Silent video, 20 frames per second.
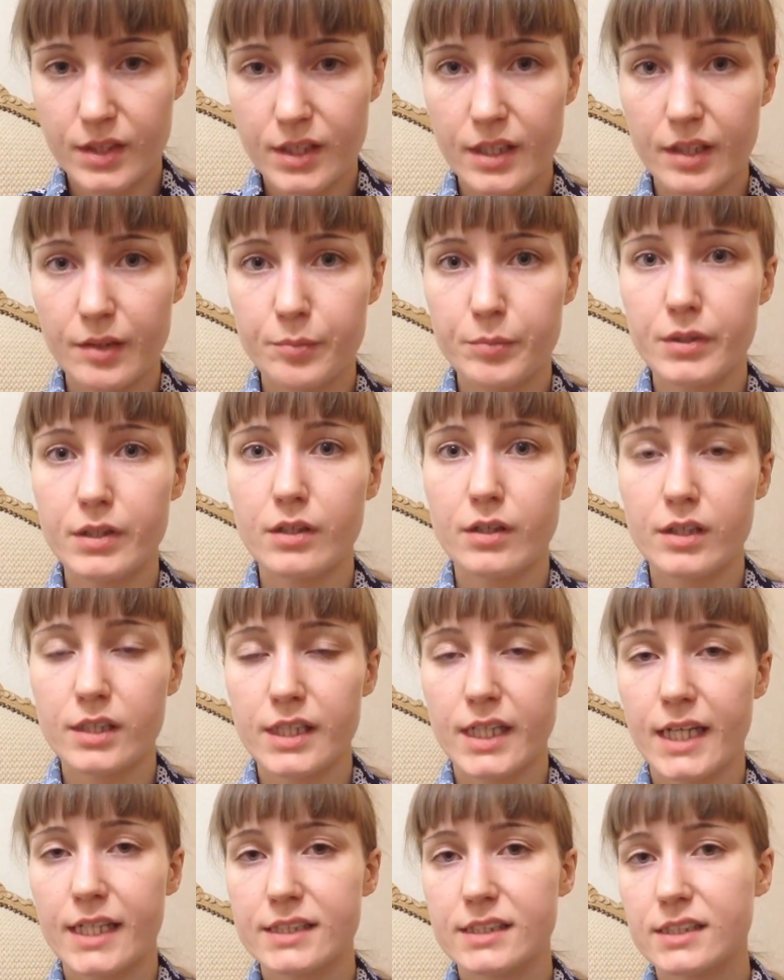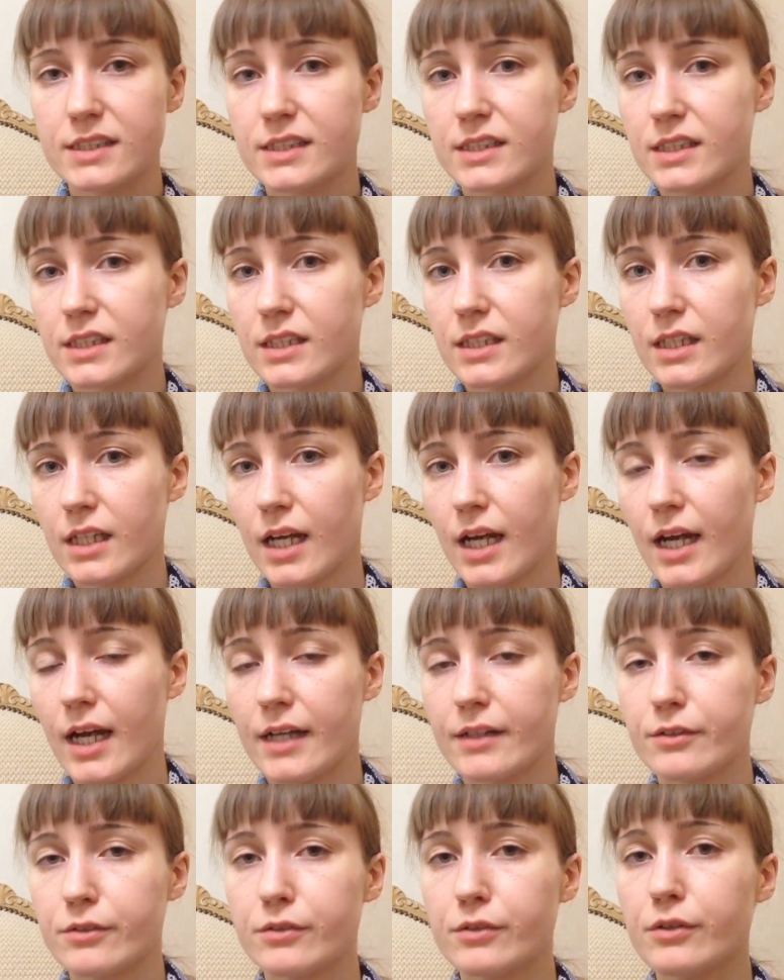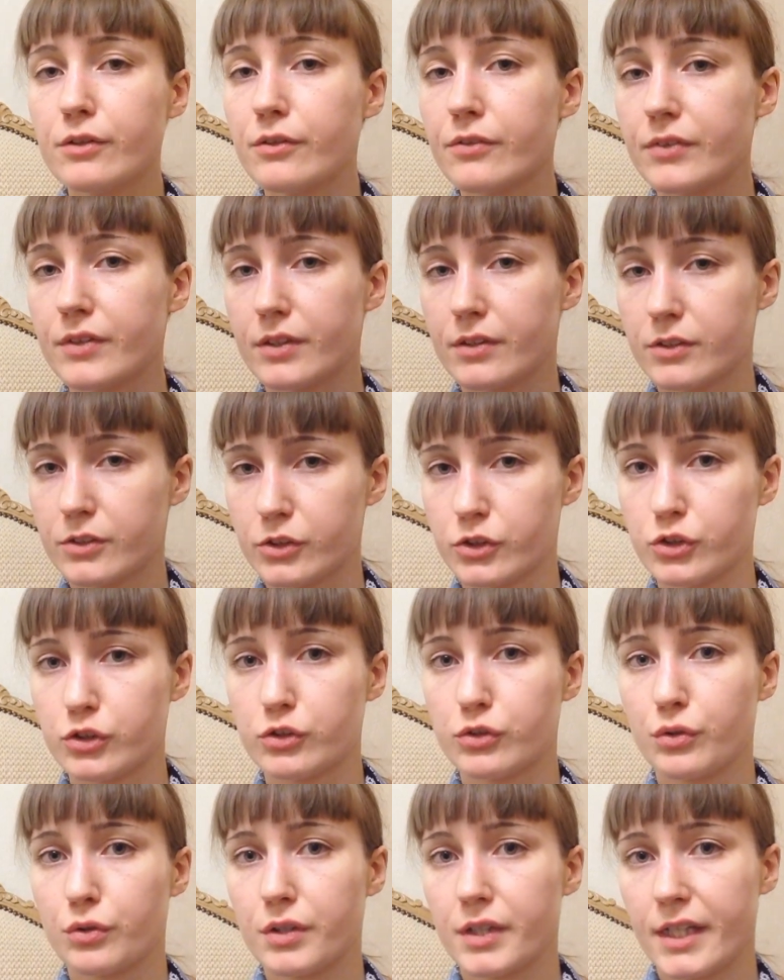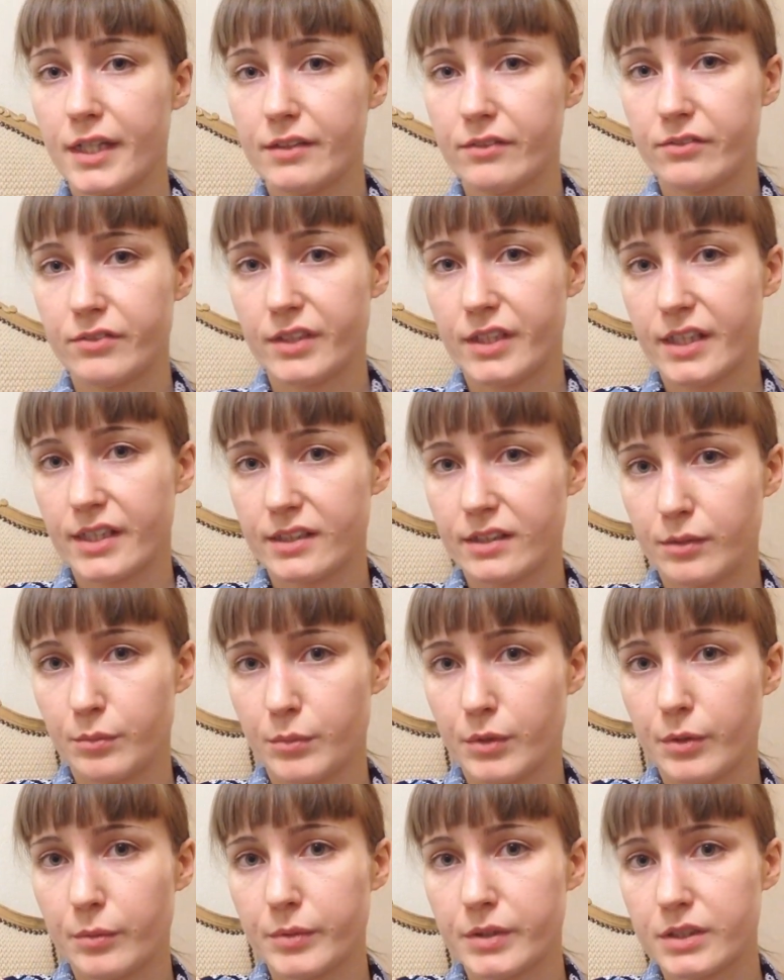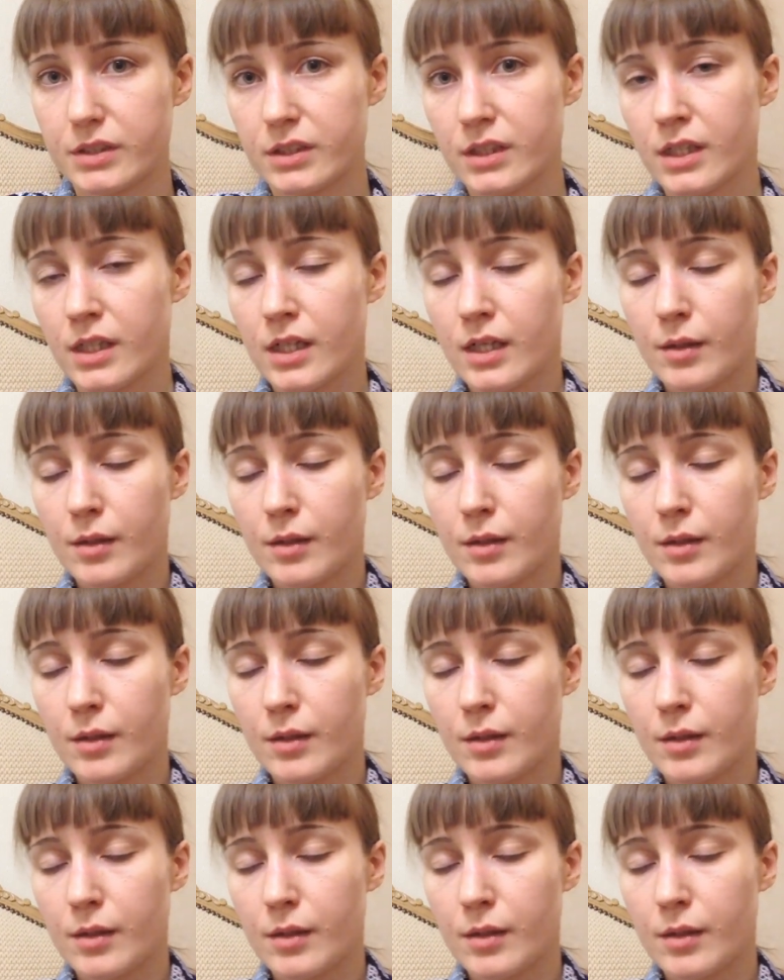They've been on Etsy. I don't know if they're in Store Envy at the moment.